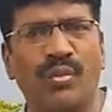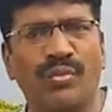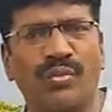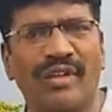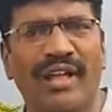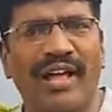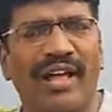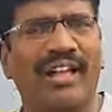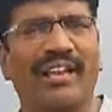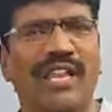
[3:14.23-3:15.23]

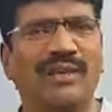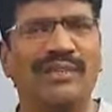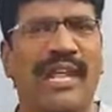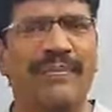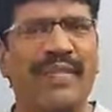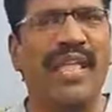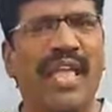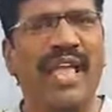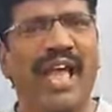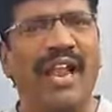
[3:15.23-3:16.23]
Hallelujah. And uh,
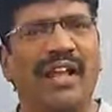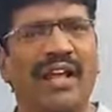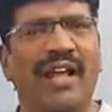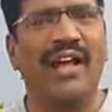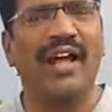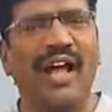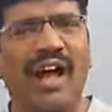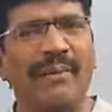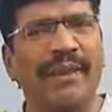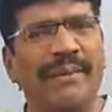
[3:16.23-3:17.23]
how many minutes
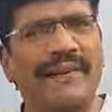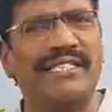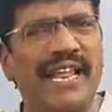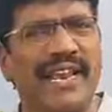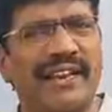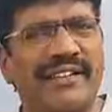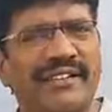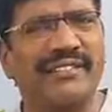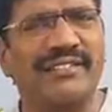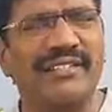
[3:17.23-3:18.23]
there?
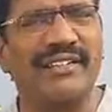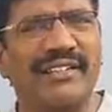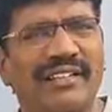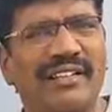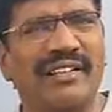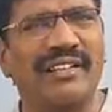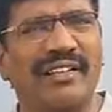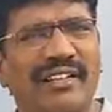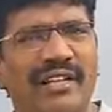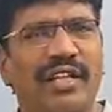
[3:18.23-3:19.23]
Government.
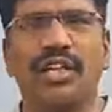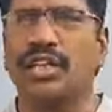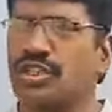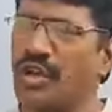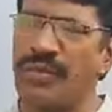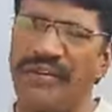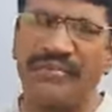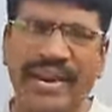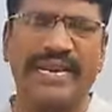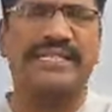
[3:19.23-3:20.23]
So, my
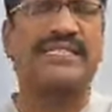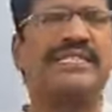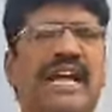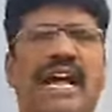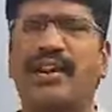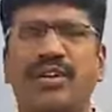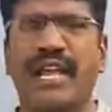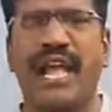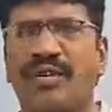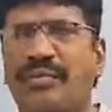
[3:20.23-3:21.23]
friends, I don't have
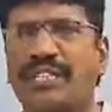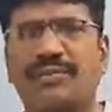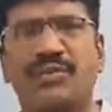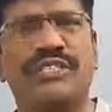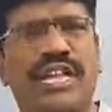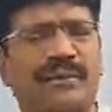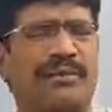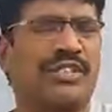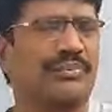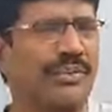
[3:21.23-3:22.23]
much more time to
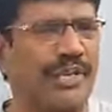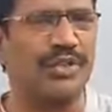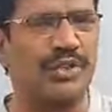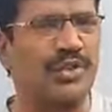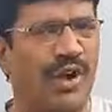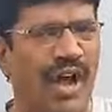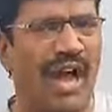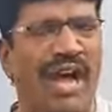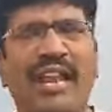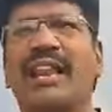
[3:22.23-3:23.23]
speak to you all
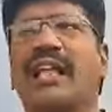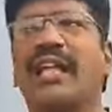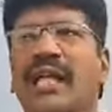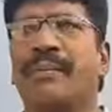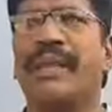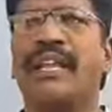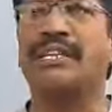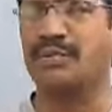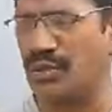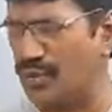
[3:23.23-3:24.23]
because we don't
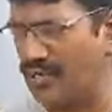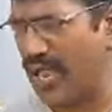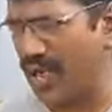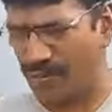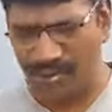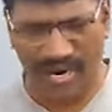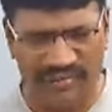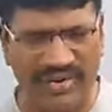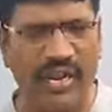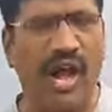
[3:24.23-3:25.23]
have power in
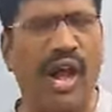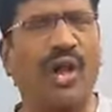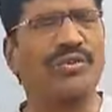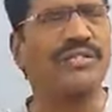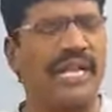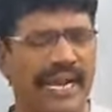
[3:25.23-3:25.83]
house and uh,